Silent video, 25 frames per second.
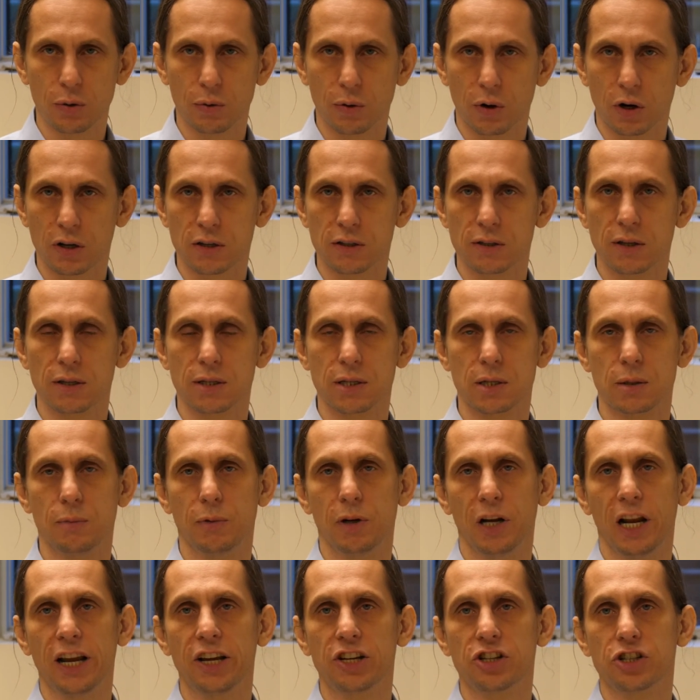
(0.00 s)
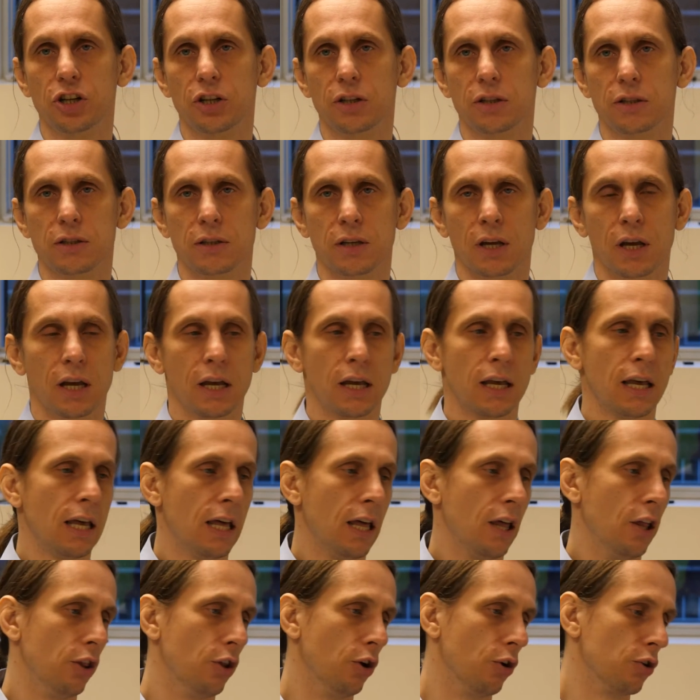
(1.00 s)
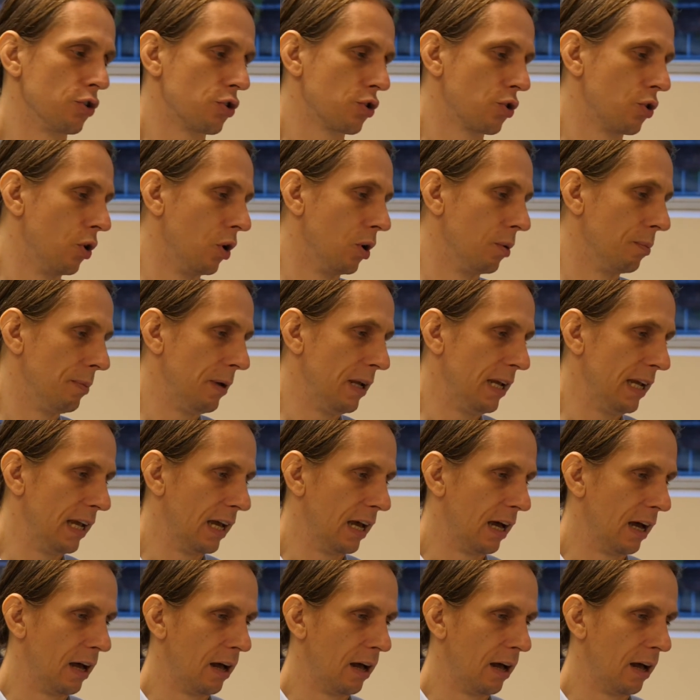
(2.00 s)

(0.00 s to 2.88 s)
works and simulations. Those could be